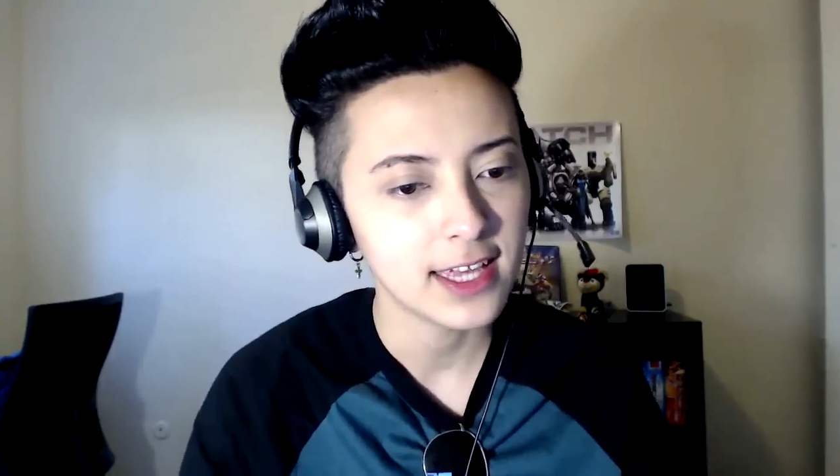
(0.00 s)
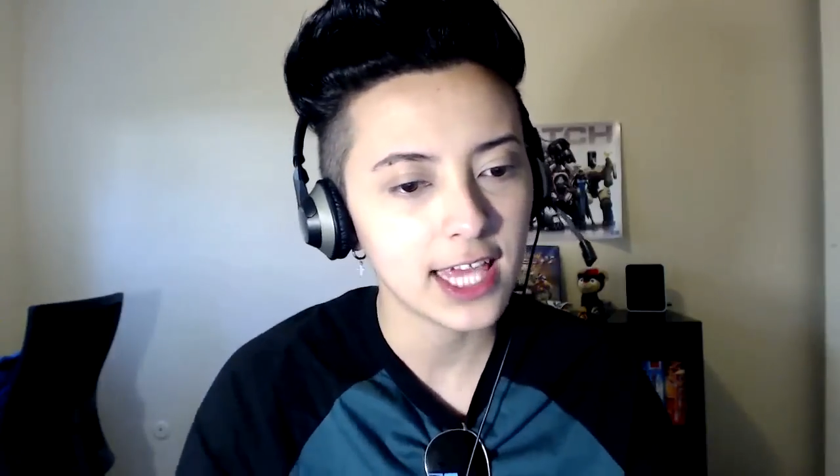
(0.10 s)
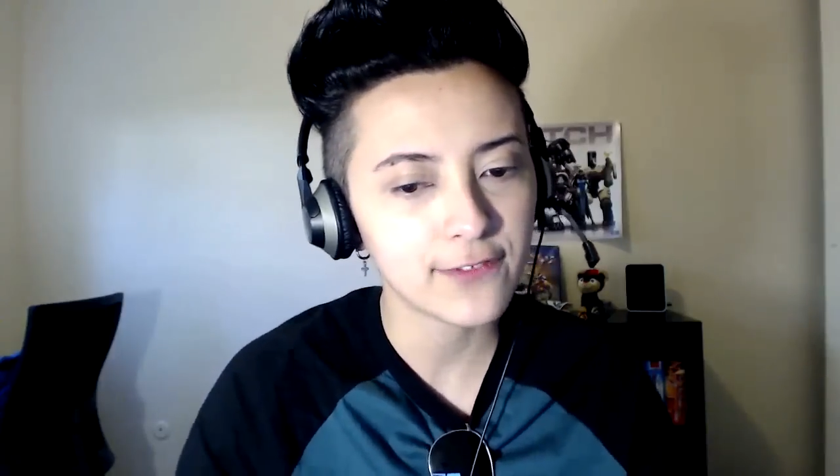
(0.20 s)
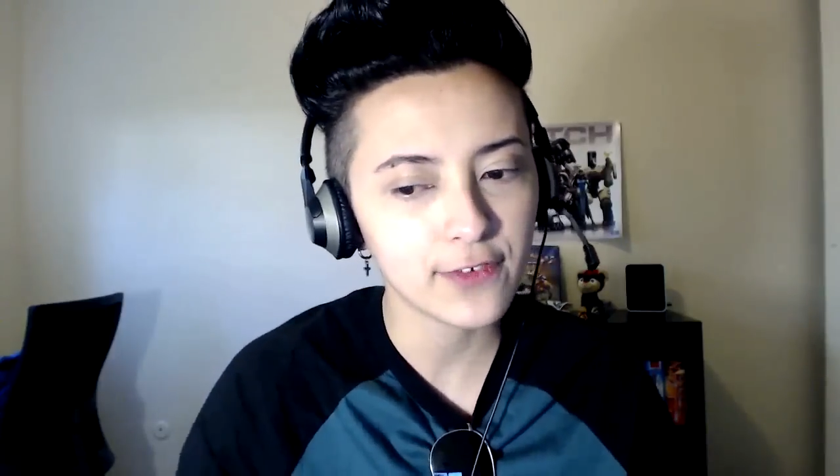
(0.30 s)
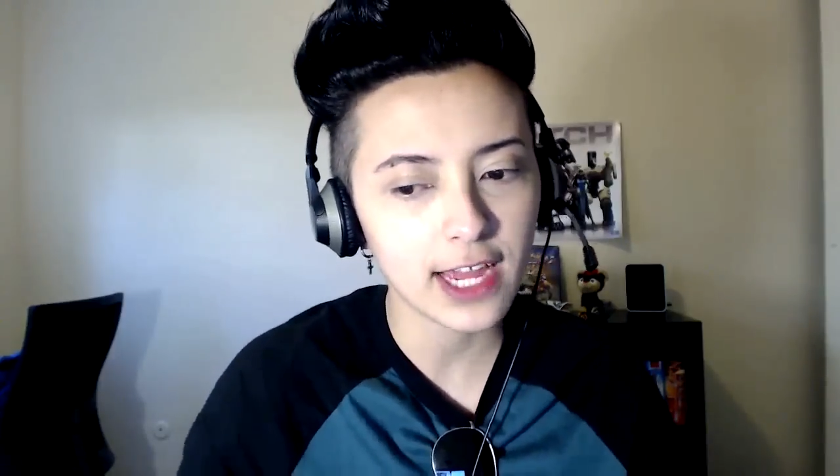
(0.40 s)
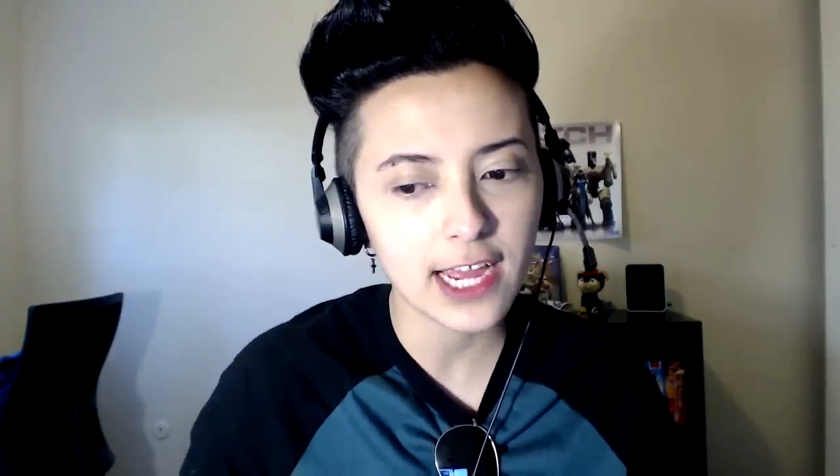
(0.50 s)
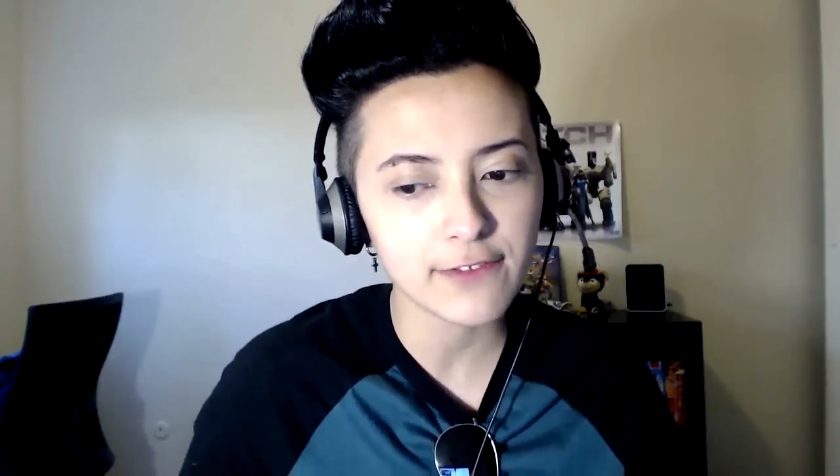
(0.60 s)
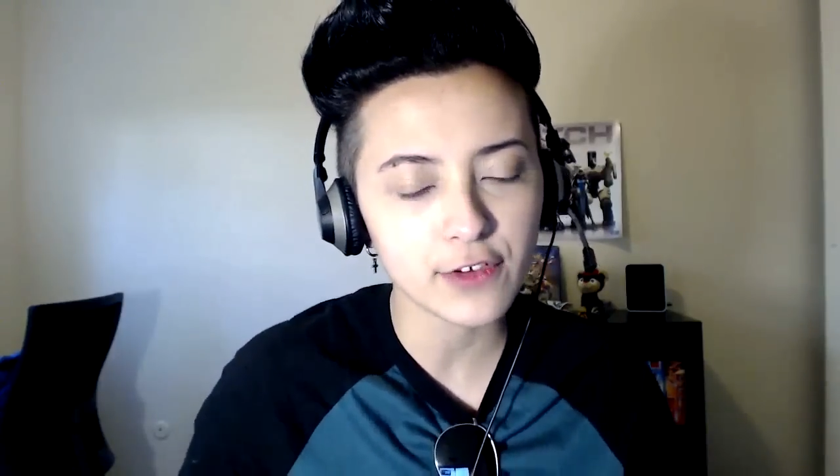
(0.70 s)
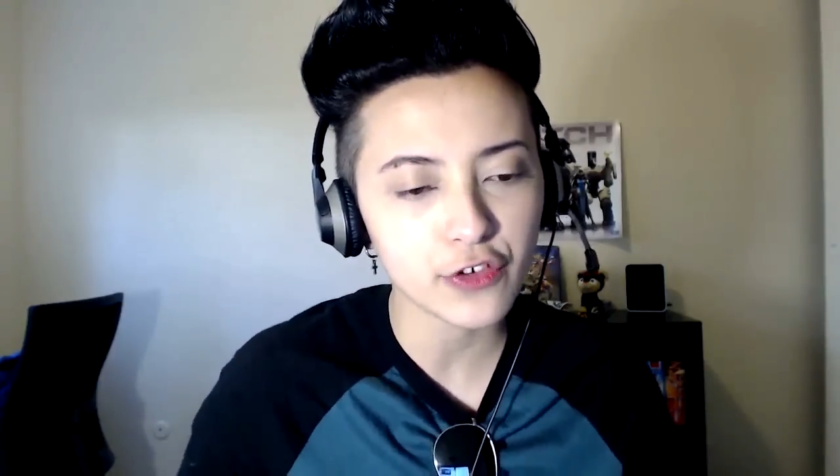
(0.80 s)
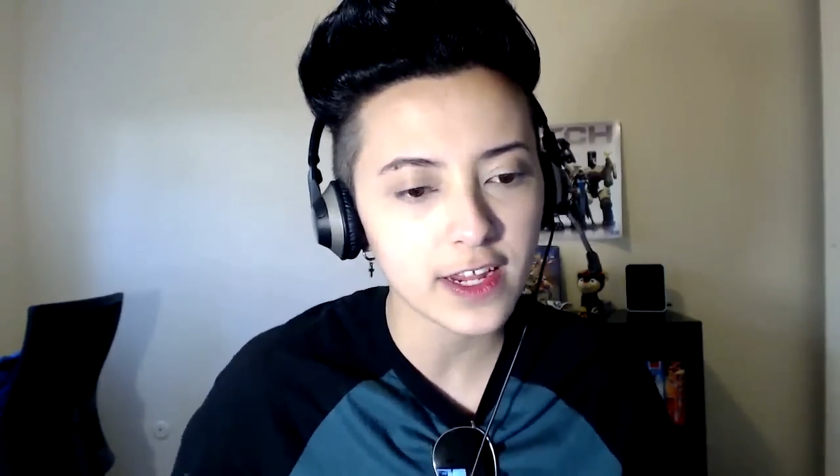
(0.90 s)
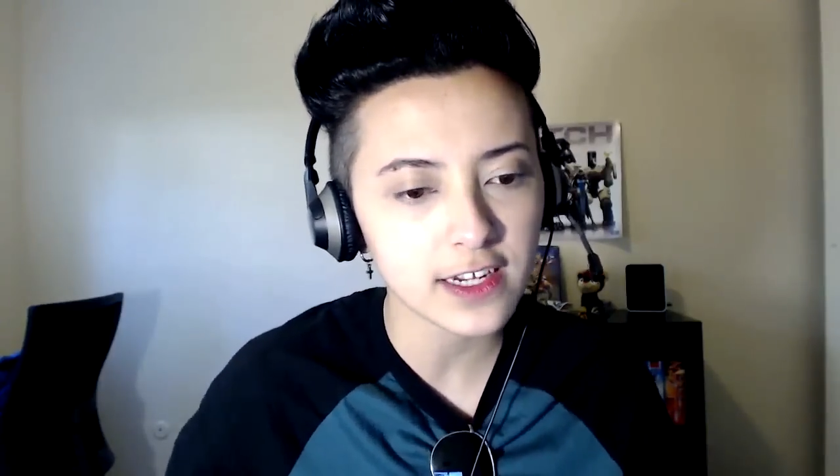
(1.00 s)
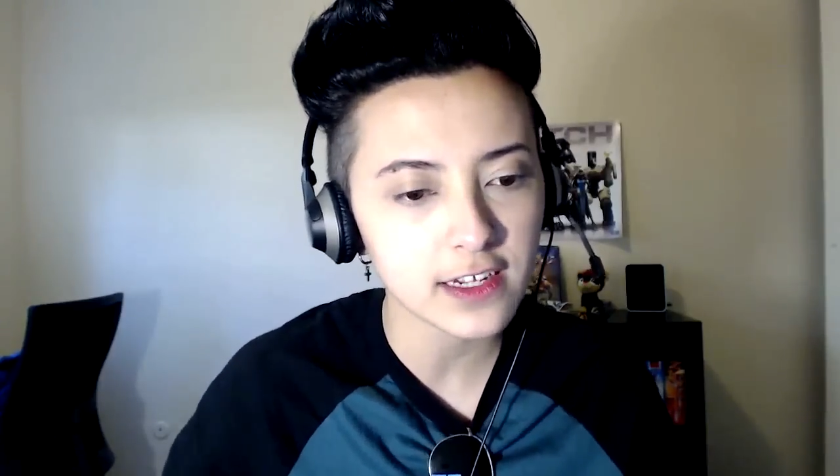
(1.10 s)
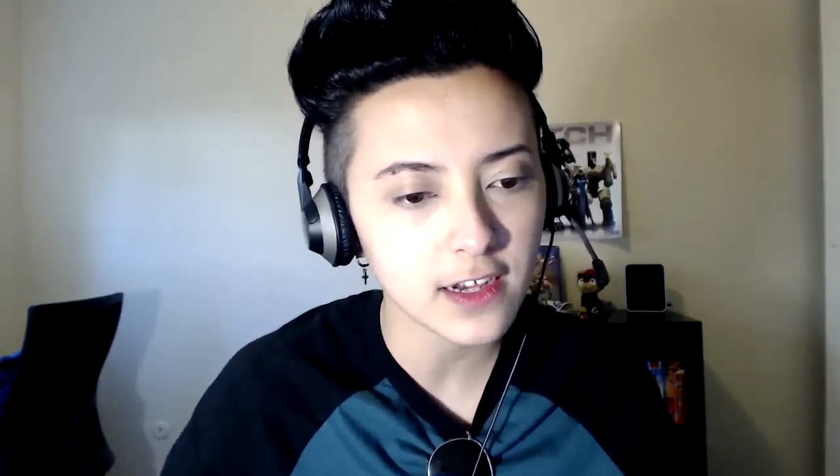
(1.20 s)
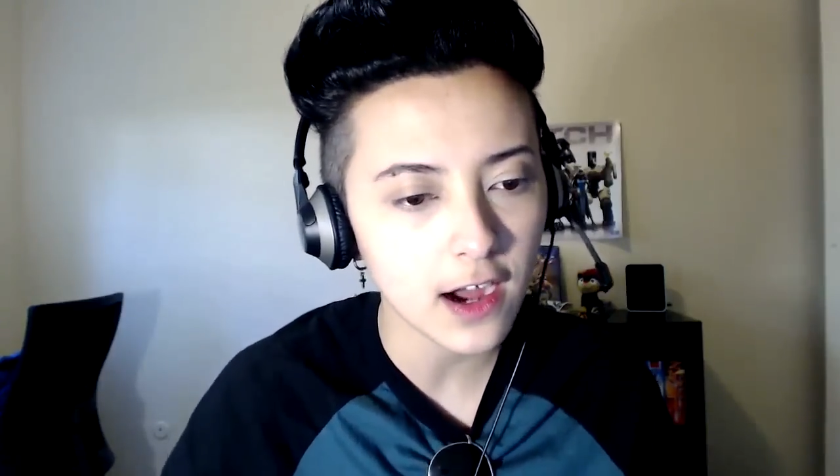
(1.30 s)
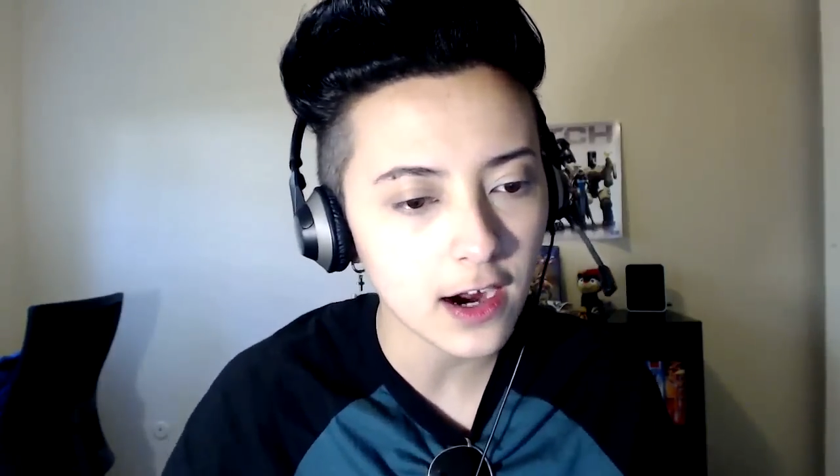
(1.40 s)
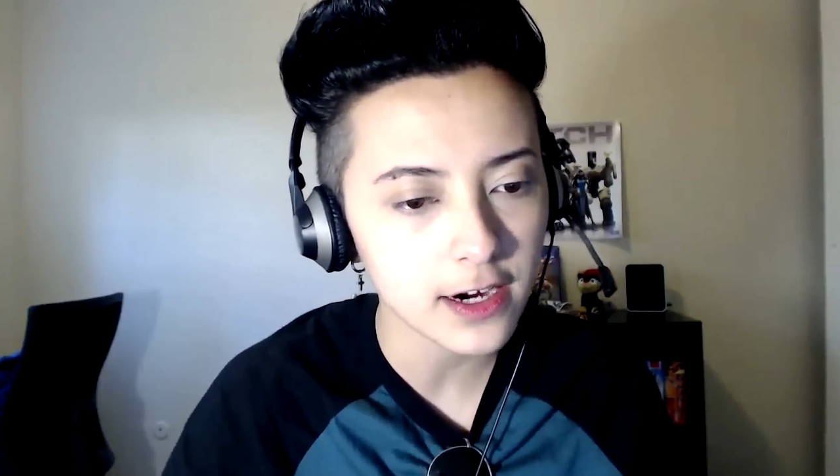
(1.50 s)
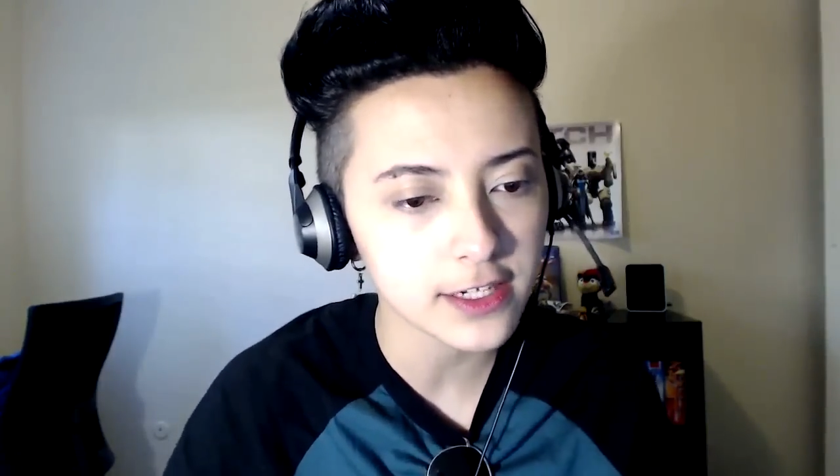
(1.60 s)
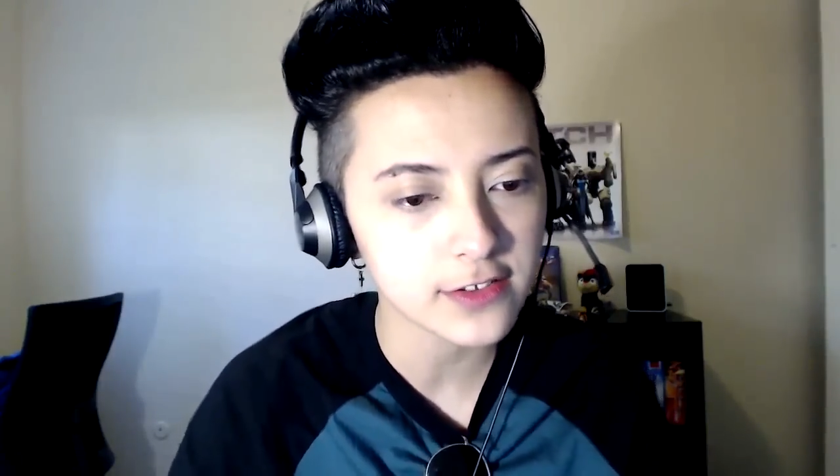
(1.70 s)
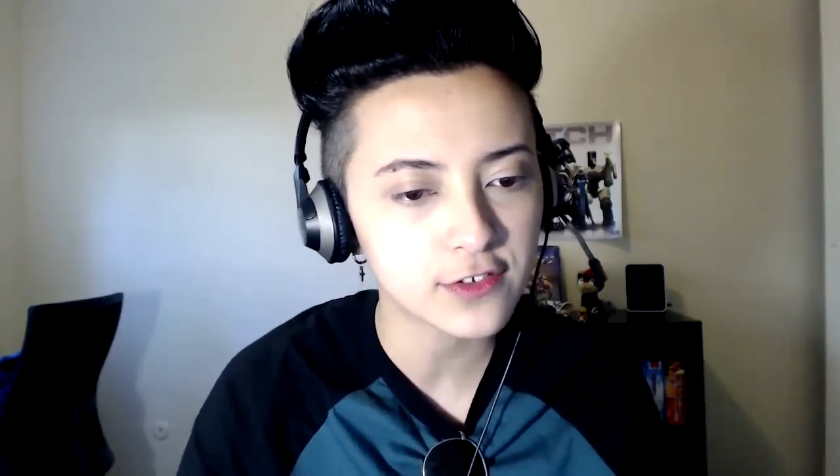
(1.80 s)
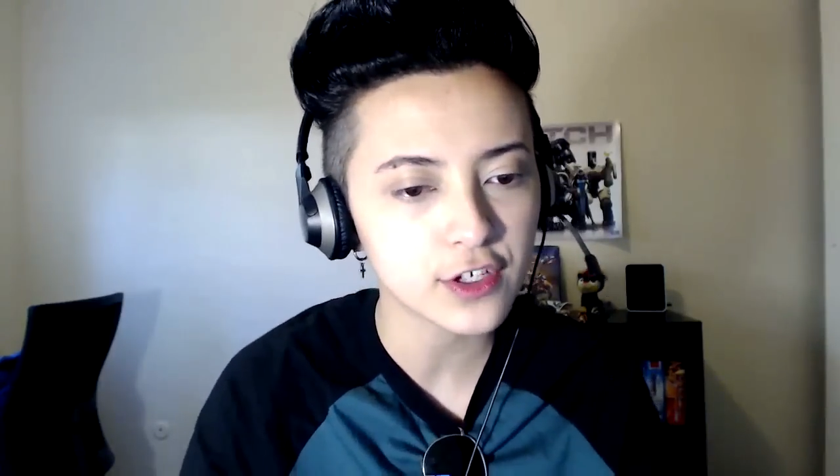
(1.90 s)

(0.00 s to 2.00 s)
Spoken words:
if you have the trading cards,